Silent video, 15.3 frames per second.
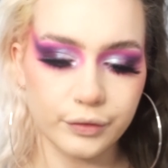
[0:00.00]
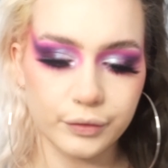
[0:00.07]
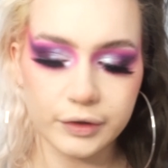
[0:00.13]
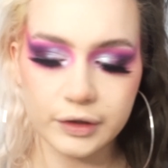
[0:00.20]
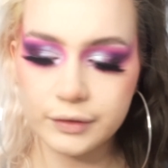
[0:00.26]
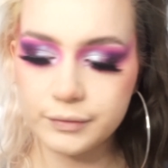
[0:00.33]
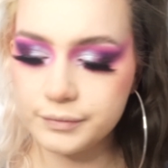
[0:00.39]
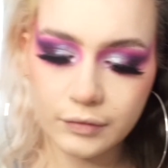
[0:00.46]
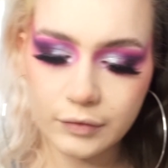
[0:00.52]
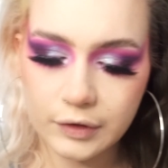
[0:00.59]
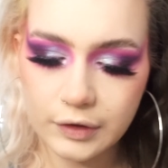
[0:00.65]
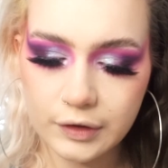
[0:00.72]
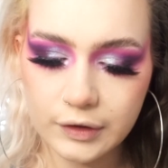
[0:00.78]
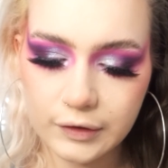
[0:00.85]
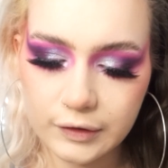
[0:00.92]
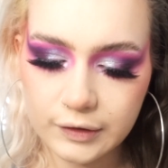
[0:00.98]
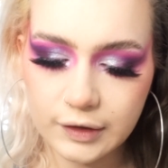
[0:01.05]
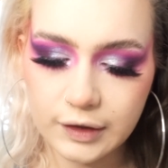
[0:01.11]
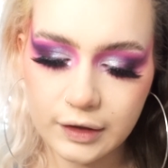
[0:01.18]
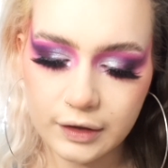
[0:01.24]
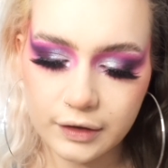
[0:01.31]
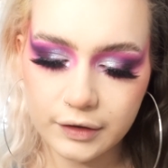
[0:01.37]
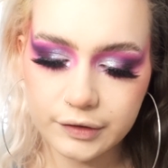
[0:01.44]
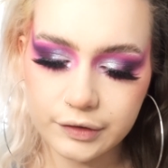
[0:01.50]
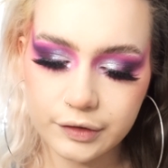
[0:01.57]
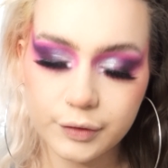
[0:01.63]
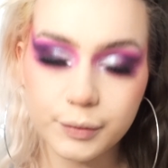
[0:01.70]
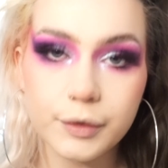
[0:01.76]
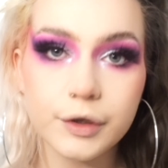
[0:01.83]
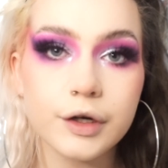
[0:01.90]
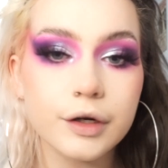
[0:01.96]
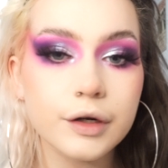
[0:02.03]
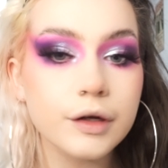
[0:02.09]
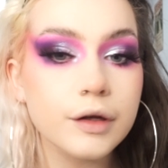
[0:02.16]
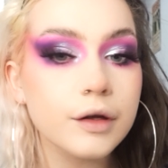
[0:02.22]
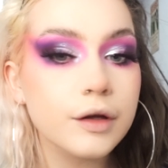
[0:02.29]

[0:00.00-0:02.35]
donut just to get a super